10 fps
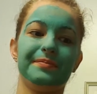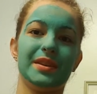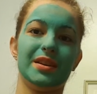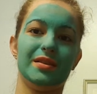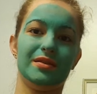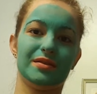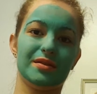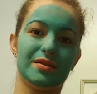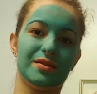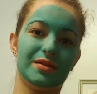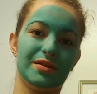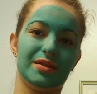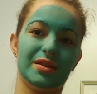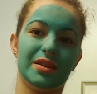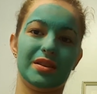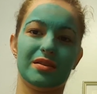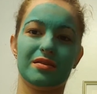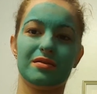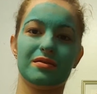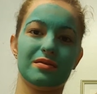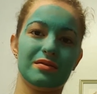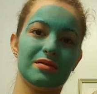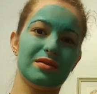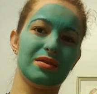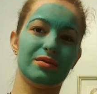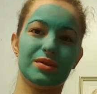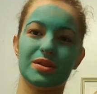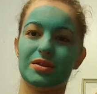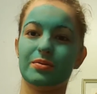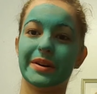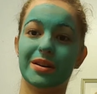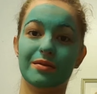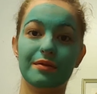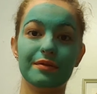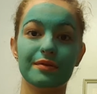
It is currently close to 12.